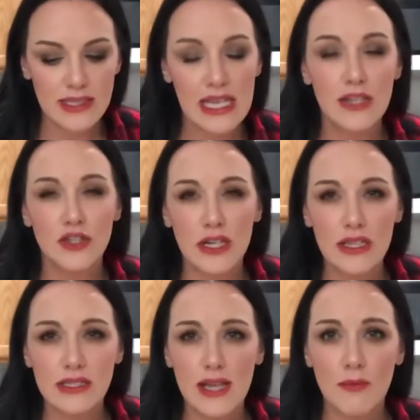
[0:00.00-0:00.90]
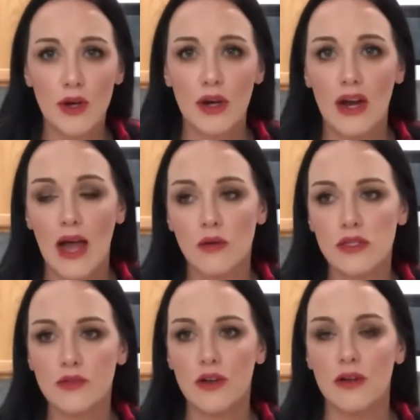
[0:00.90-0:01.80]
During the summer, I was
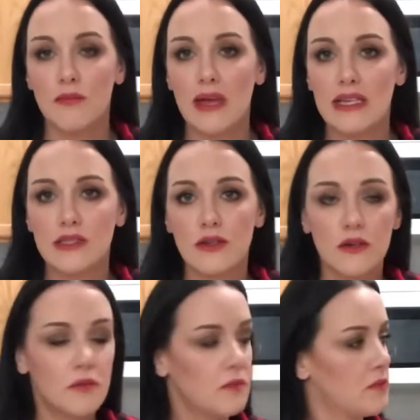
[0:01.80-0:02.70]
growing basil.